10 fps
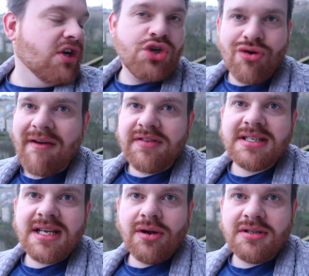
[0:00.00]

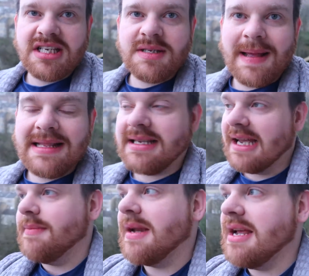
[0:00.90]
travesty not to spend
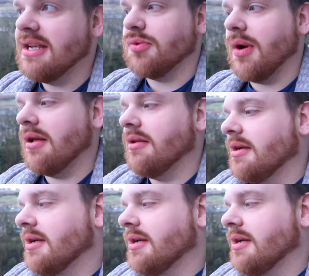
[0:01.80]
time in it as well.